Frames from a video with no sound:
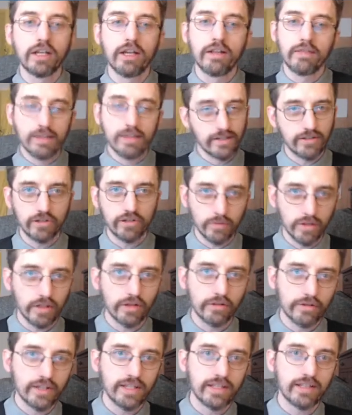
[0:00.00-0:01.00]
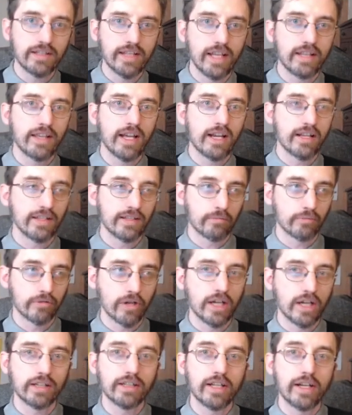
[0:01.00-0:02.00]
This is one of the reasons that is a
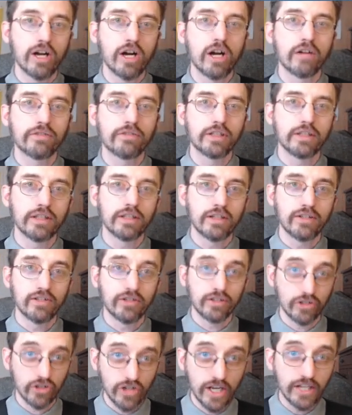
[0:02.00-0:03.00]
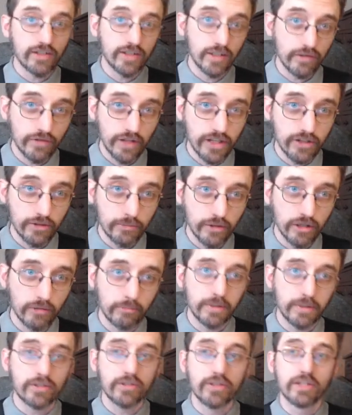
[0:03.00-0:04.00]
product I often suggested for this
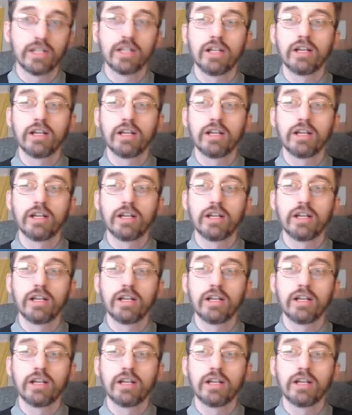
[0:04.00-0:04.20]
purpose.